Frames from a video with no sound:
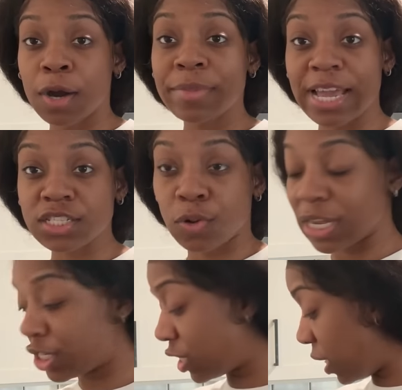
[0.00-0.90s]
Next
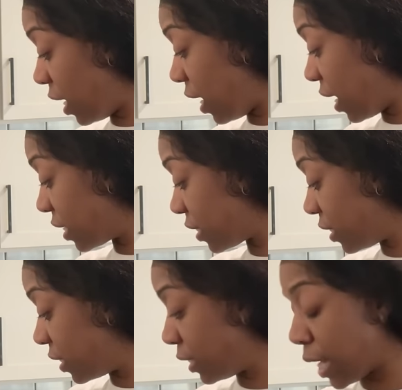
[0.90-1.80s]
question is,
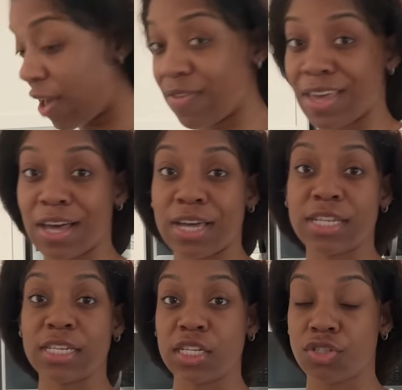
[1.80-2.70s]

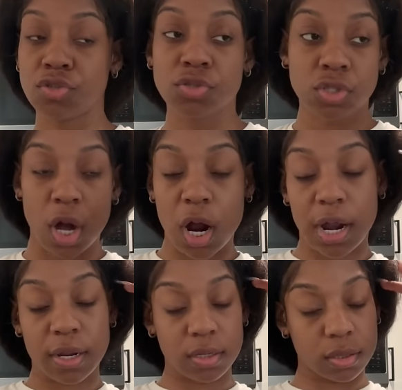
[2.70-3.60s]
Xavier, did you
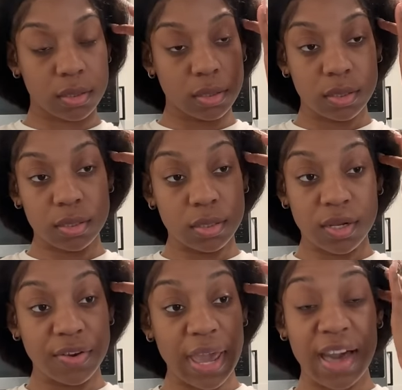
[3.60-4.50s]
start
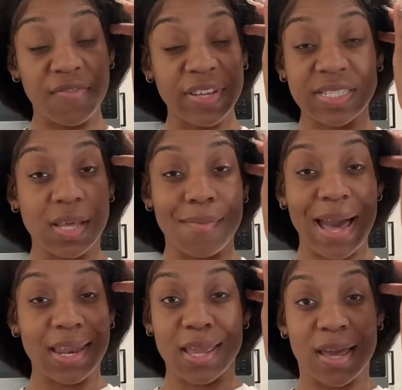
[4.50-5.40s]
elfing
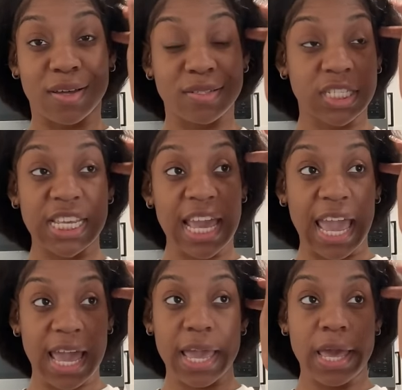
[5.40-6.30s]
somebody else
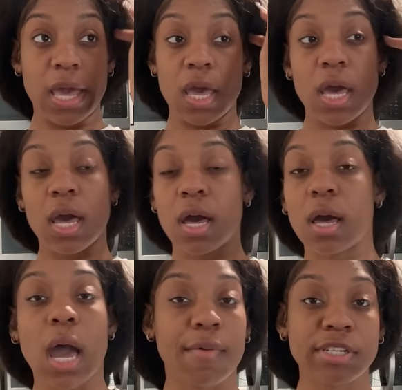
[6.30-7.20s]
yet?
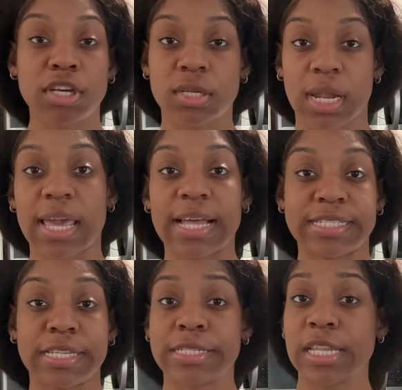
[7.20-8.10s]
I already told y'all the
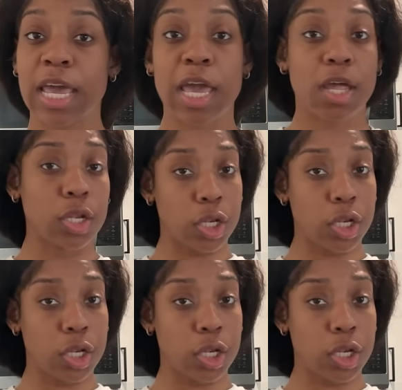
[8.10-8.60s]
answer to that.